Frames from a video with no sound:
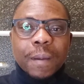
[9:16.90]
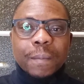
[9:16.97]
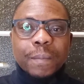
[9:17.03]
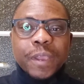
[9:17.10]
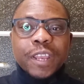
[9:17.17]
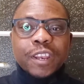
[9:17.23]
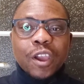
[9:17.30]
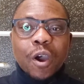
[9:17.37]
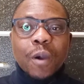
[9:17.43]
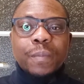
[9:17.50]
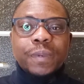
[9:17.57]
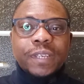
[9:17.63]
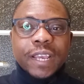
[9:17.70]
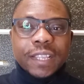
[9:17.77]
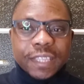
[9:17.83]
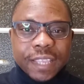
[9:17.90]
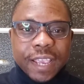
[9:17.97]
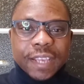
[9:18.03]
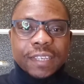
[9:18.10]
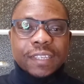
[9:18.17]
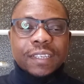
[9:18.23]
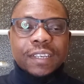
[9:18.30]
being
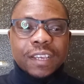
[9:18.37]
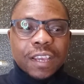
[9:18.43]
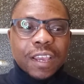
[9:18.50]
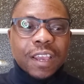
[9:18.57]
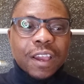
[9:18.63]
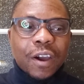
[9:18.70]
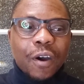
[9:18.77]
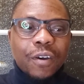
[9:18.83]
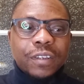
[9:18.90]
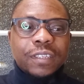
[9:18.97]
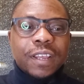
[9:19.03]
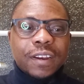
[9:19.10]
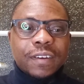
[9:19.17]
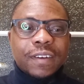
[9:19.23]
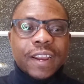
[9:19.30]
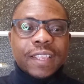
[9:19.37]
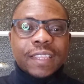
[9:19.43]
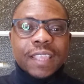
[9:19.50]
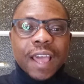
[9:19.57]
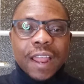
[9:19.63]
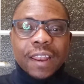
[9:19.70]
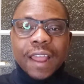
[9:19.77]
updated on the
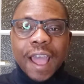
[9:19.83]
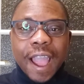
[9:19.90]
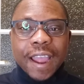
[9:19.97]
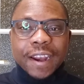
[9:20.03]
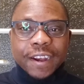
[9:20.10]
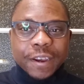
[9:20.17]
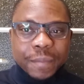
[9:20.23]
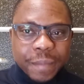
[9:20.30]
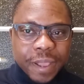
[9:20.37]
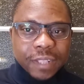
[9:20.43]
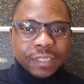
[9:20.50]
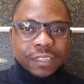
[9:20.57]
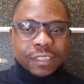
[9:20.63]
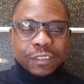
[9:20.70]
rental agreements.